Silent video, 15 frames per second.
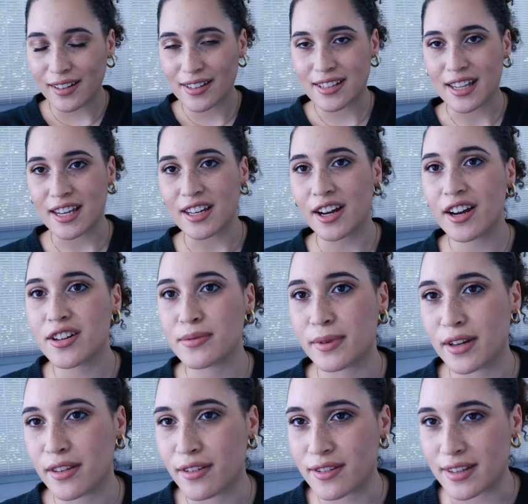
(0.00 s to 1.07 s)
skincare is
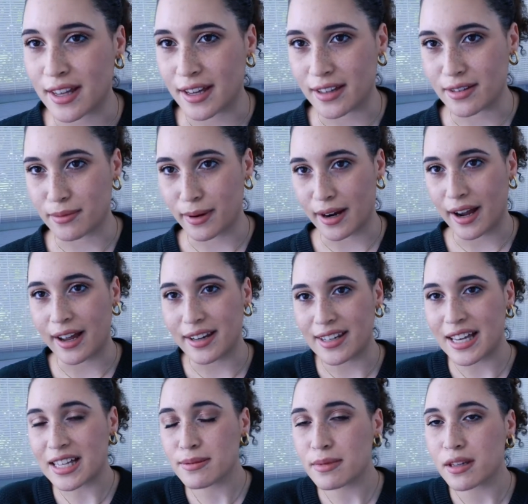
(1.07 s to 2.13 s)
one of those things where it
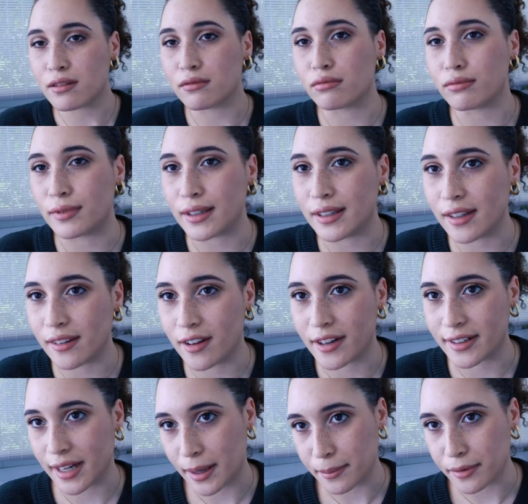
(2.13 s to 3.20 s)
takes me a really
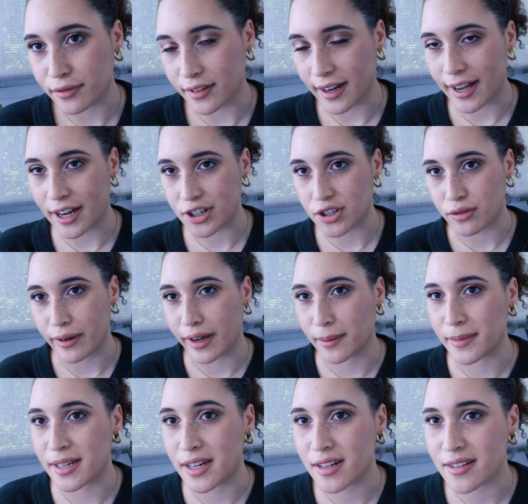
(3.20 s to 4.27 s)
long time before I actually
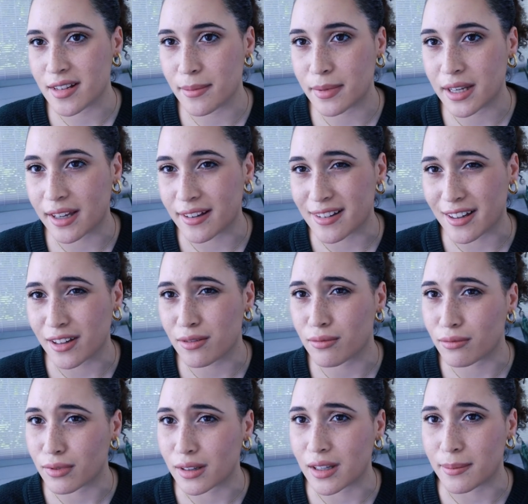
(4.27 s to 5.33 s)
recommend it to somebody because it
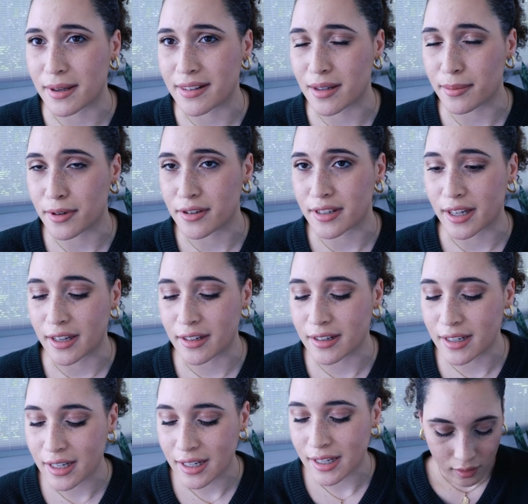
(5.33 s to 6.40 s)
can really mess up your
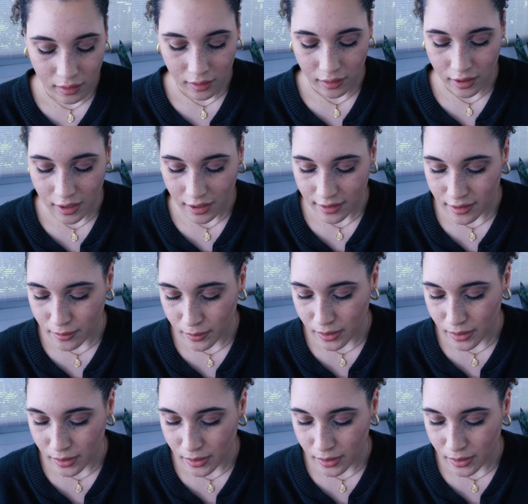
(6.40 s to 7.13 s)
skin. The next